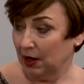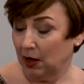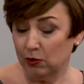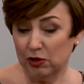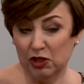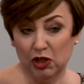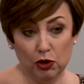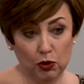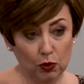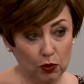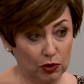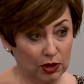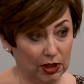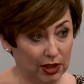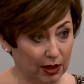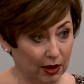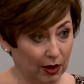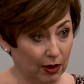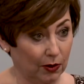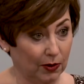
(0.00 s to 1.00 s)
I was the naughty
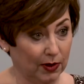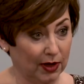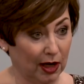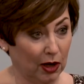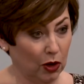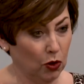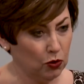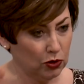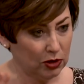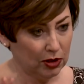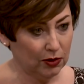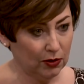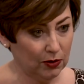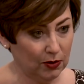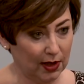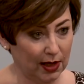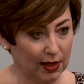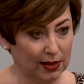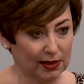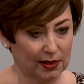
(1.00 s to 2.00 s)
girl and I ought to do
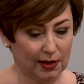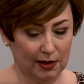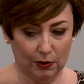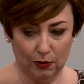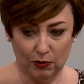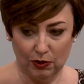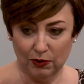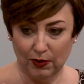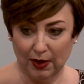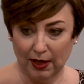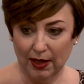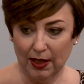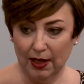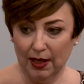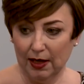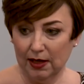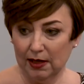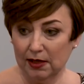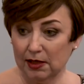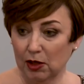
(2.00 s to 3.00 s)
this and I ought to do that.
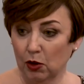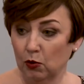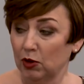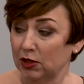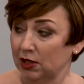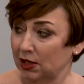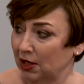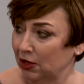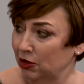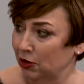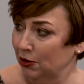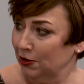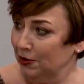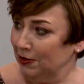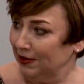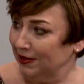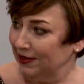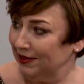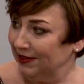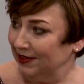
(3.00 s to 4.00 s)
So what did I do?
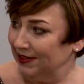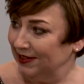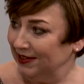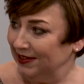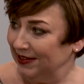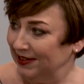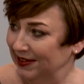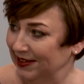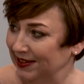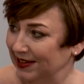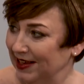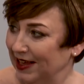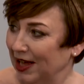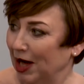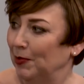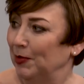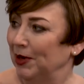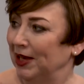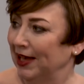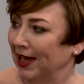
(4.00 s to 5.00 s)
I
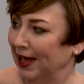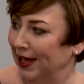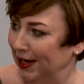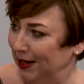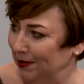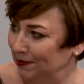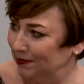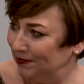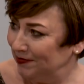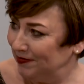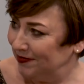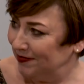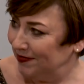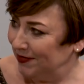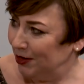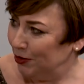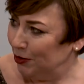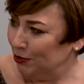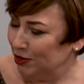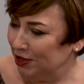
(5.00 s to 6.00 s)
became
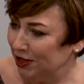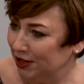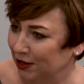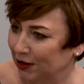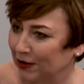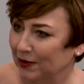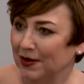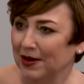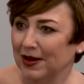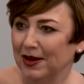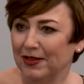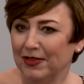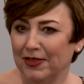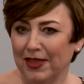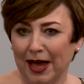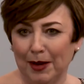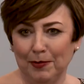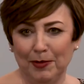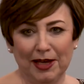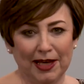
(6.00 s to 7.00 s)
the naughty girl.
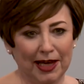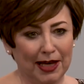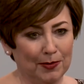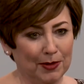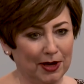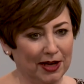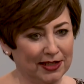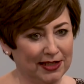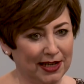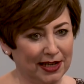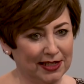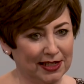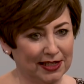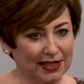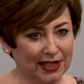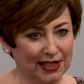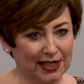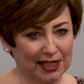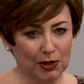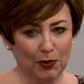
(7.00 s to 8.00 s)
That became my
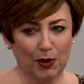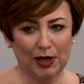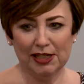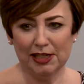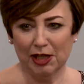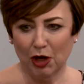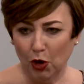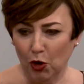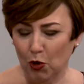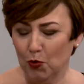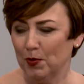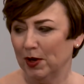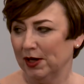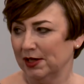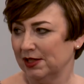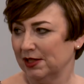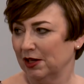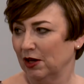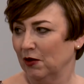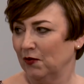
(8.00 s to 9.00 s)
identity. So I told
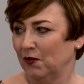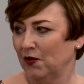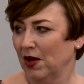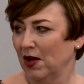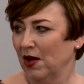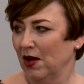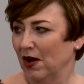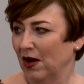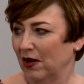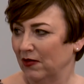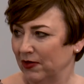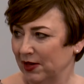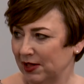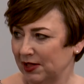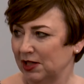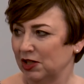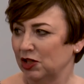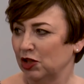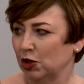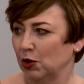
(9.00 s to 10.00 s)
myself,
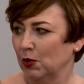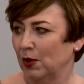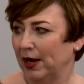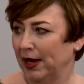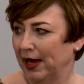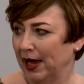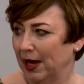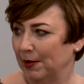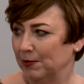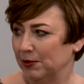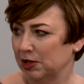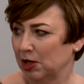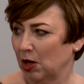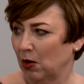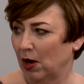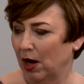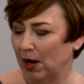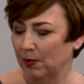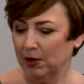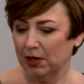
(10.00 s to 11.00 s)
this is who I am. So
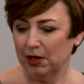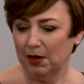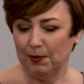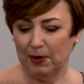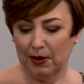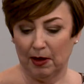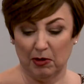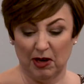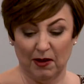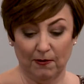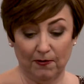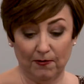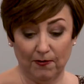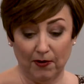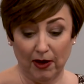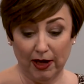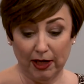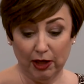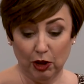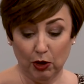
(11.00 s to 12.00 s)
I'm going to
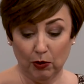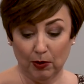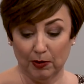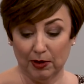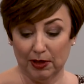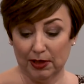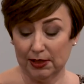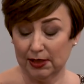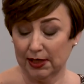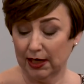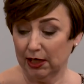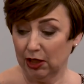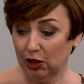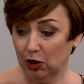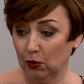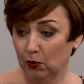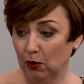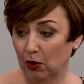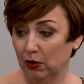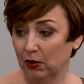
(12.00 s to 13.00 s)
fight you. I'm going to take
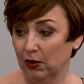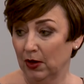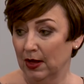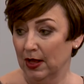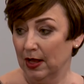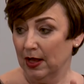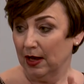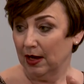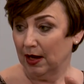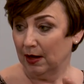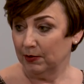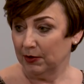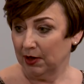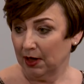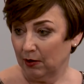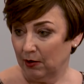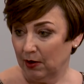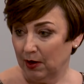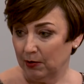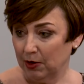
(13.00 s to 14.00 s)
you on. I'm
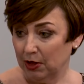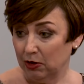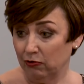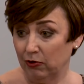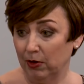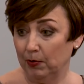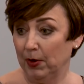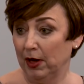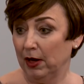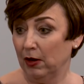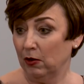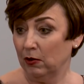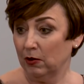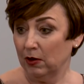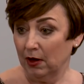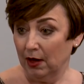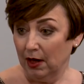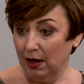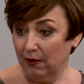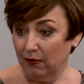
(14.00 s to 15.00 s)
going to rebel
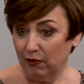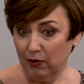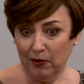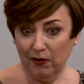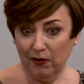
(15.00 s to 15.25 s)
from